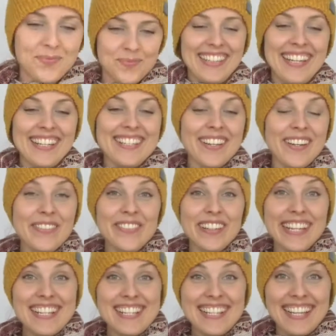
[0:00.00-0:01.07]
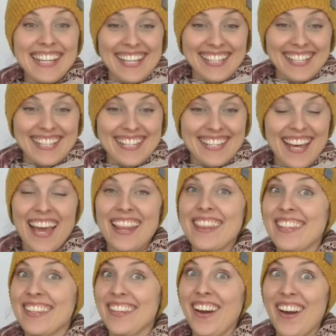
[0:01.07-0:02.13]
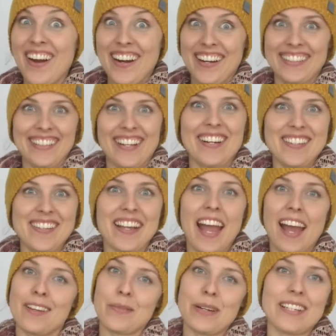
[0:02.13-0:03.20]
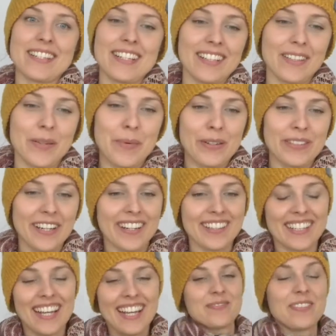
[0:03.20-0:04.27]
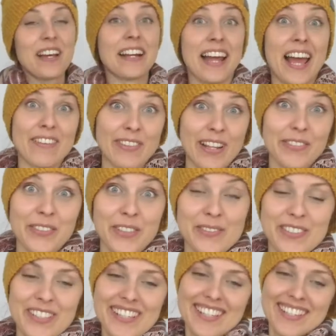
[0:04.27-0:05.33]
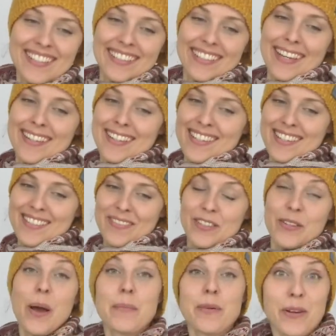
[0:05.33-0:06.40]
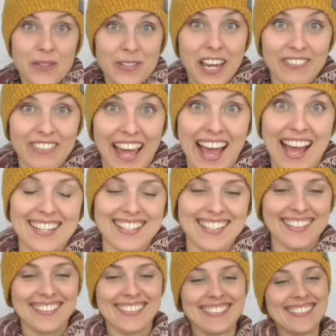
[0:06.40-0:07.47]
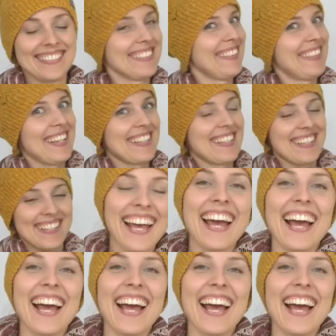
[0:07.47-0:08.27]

It's lovely, isn't it? And the yarn, guys, I can't wait to tell you about yarn. And I have leftovers, yes. So I'm going to have a hat, yes.